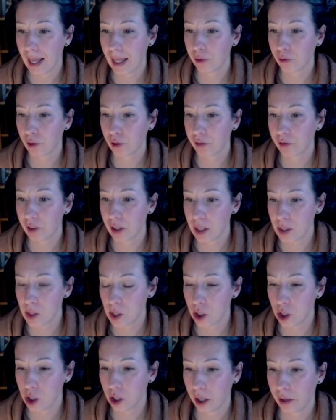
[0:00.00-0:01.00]
and reverse
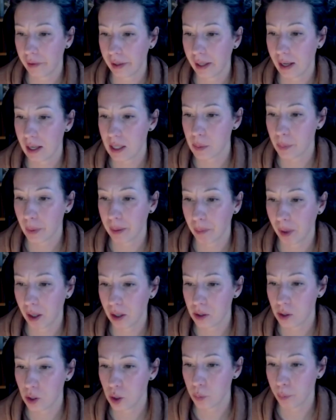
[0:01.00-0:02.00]
engineering as my
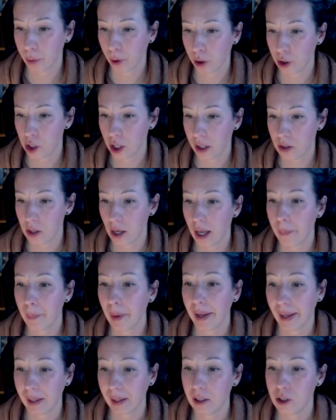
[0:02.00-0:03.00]
master's project. Am
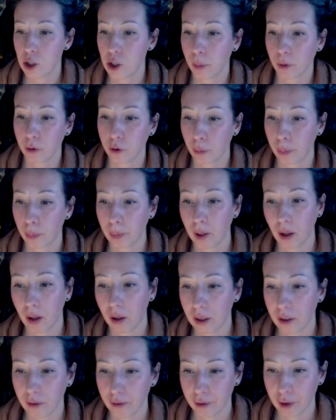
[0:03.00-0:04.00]
I eligible to
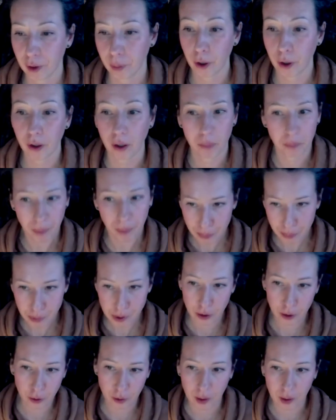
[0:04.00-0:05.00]
apply for the program?
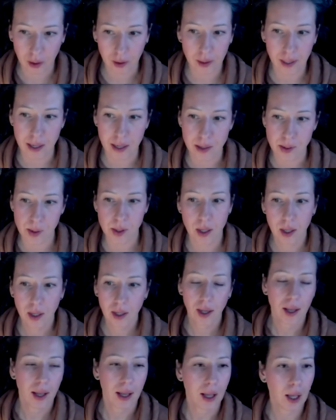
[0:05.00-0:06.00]
Absolutely, yes.
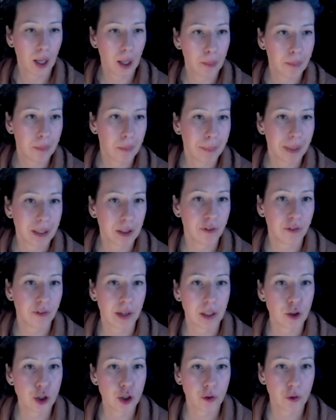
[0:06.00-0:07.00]

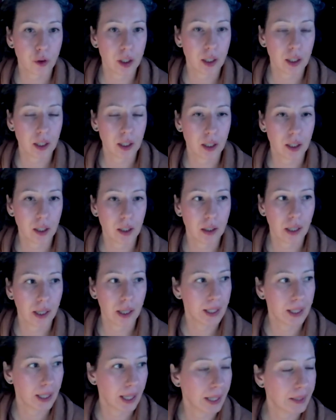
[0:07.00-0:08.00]
Manufacturing
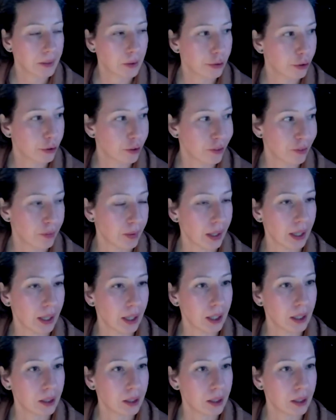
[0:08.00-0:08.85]
and sort of